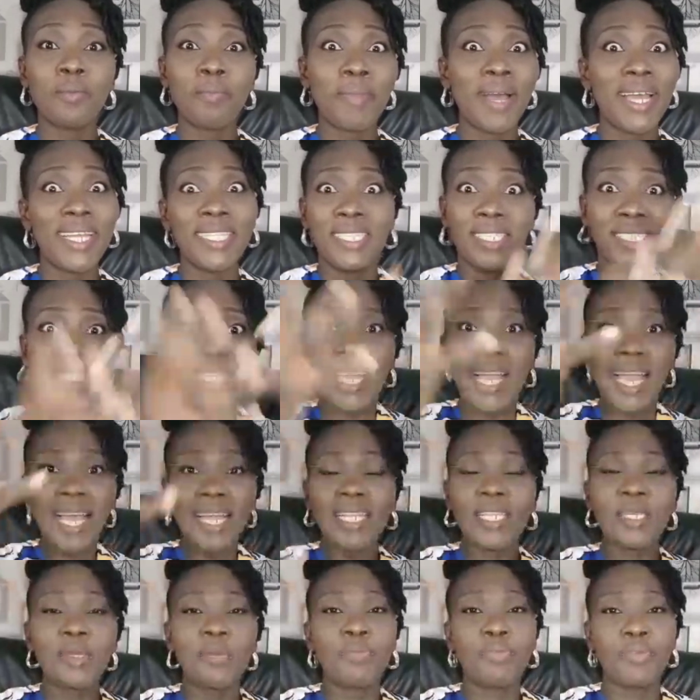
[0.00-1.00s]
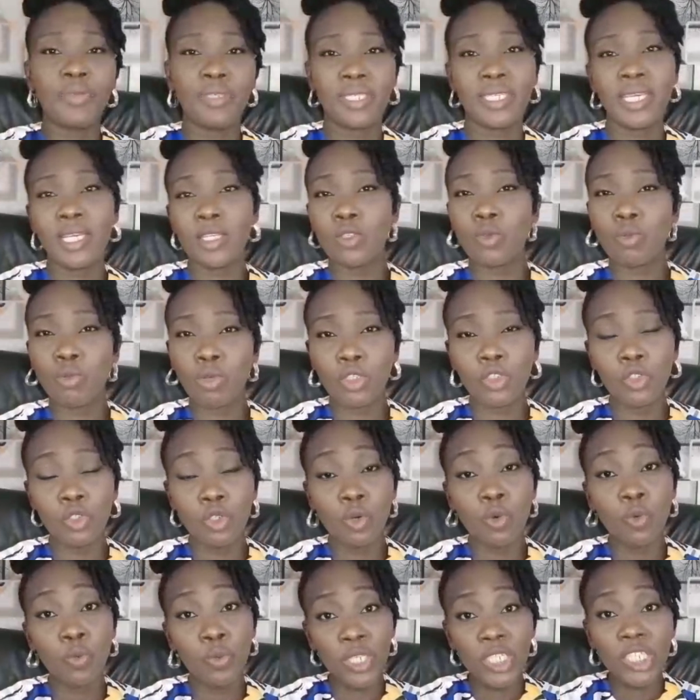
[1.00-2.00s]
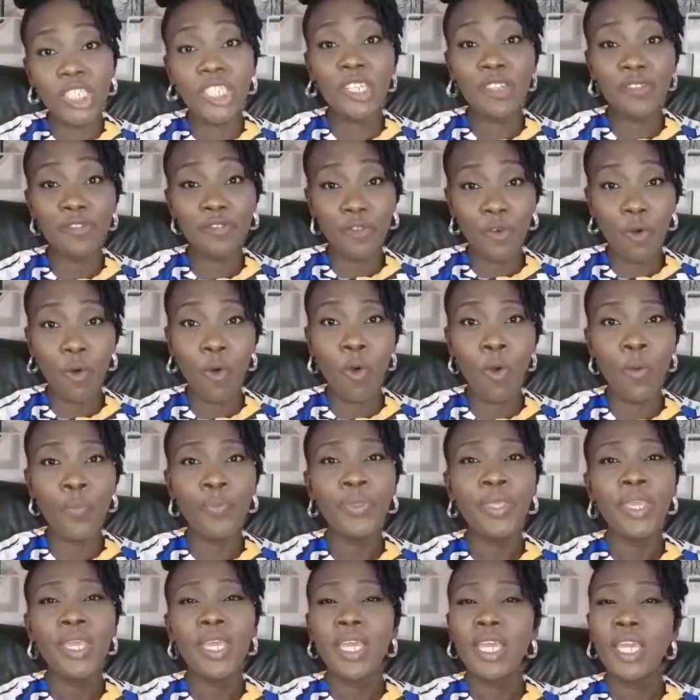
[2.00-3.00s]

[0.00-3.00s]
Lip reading: magically present what you're wishing for,